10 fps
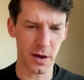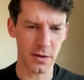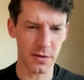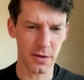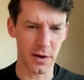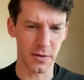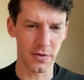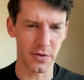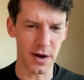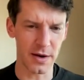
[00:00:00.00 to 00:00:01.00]
uh, you know, in
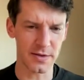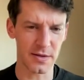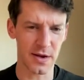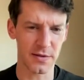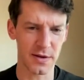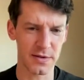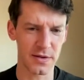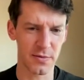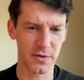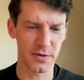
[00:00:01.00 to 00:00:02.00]
the United States context,
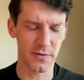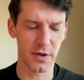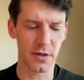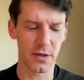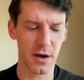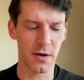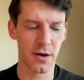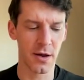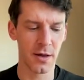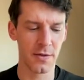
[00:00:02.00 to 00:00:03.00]
it's relatively
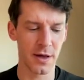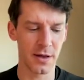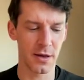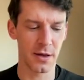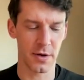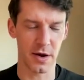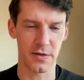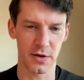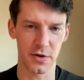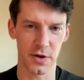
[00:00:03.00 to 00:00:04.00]
clear that
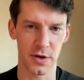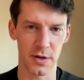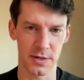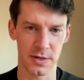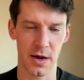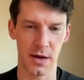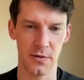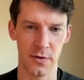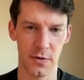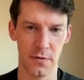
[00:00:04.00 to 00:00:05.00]
accreditation is
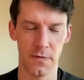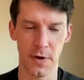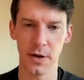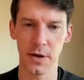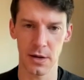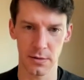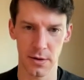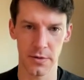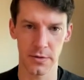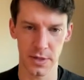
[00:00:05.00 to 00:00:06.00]
tied to funding and
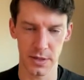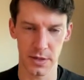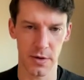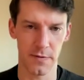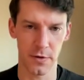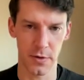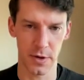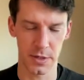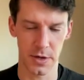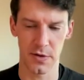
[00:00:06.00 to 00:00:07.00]
loans and so on for
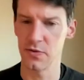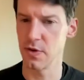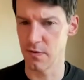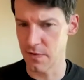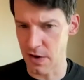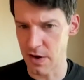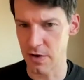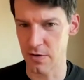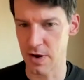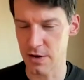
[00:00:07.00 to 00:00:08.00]
US students. We have a very
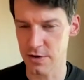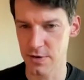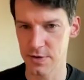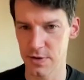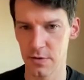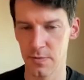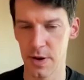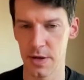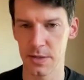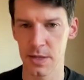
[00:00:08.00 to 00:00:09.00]
international student
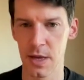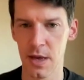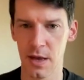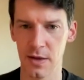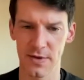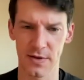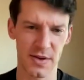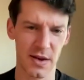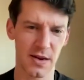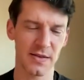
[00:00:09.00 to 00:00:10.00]
base. And so
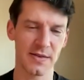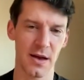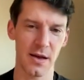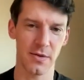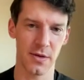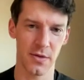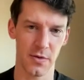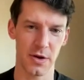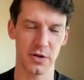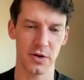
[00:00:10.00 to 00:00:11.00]
setting aside the, the
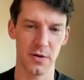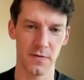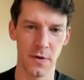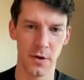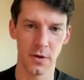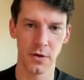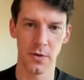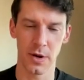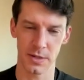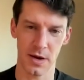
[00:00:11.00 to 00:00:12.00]
question of
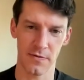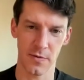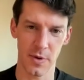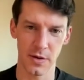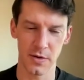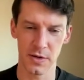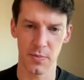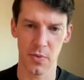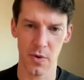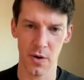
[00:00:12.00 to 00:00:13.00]
US government
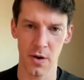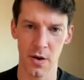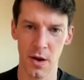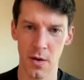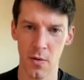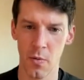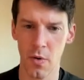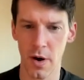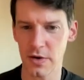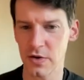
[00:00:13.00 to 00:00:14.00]
support,
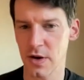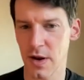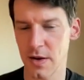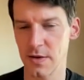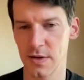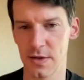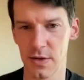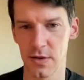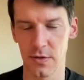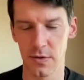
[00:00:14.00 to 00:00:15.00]
why should I, as a
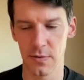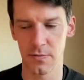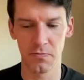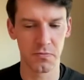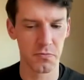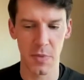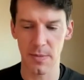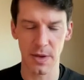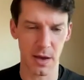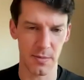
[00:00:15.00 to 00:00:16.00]
student,
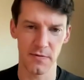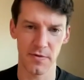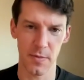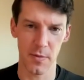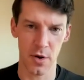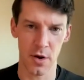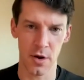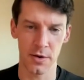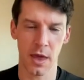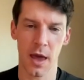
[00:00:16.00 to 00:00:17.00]
maybe coming from
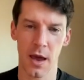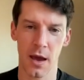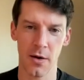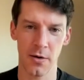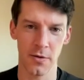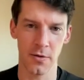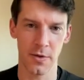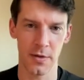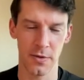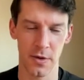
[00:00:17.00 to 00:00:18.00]
abroad, care
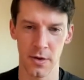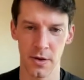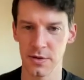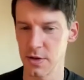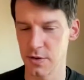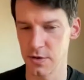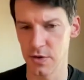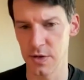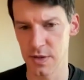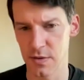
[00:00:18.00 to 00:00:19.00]
that the
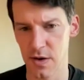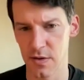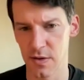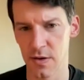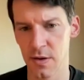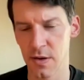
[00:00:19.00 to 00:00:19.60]
institution is accredited?